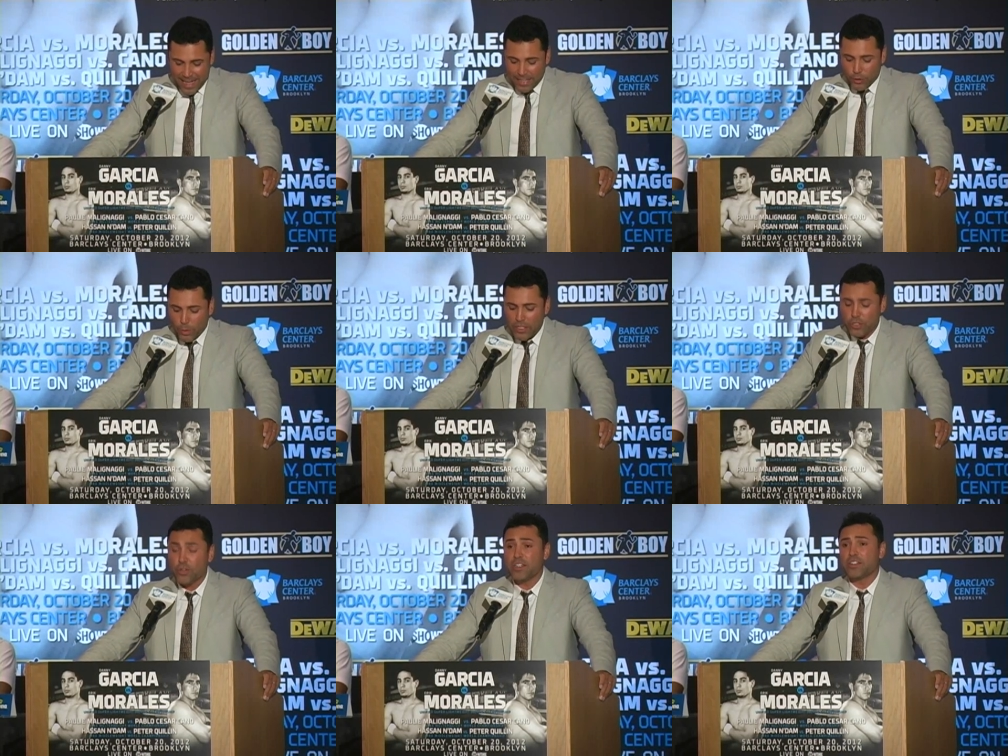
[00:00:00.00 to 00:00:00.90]
At
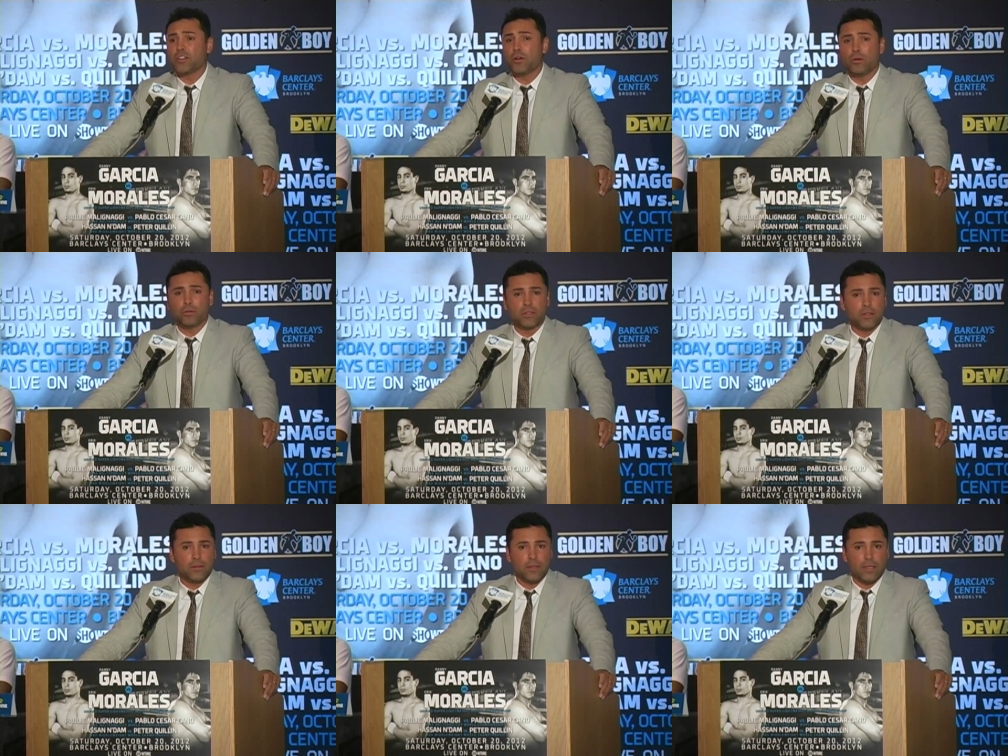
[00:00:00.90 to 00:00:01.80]
22 years old,
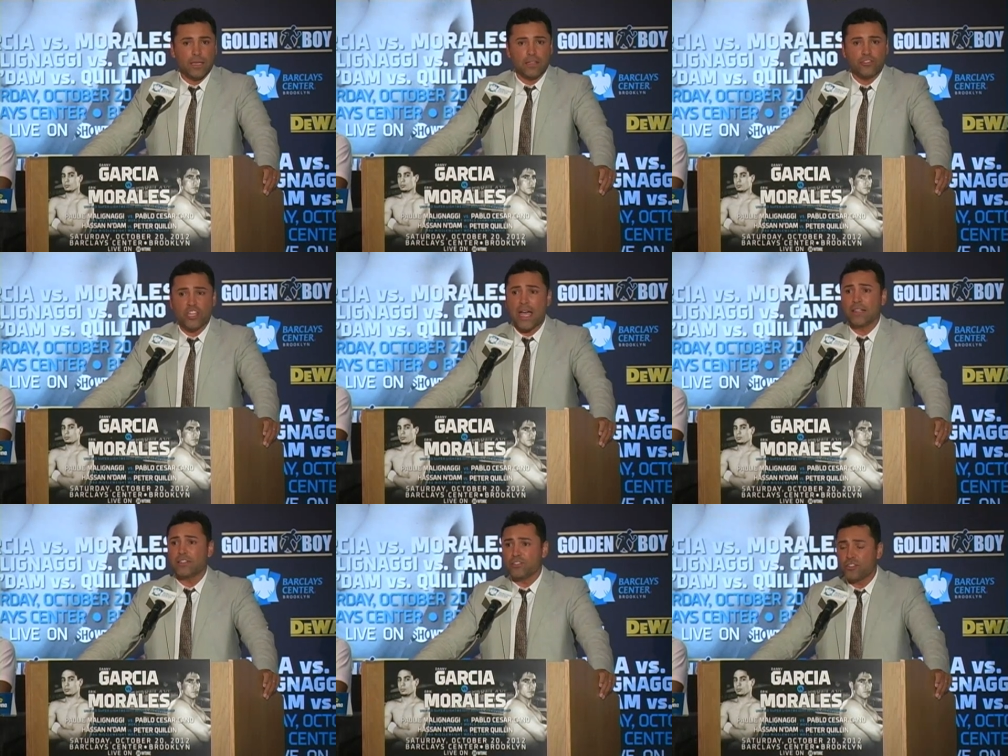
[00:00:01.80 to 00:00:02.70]
he
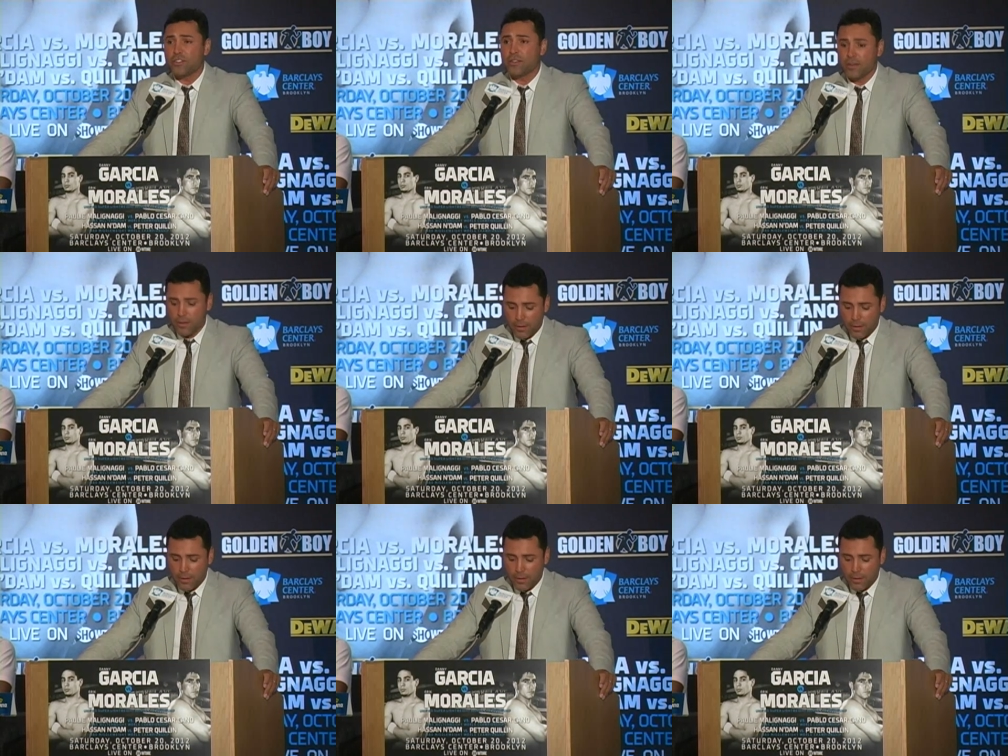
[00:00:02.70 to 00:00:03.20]
challenged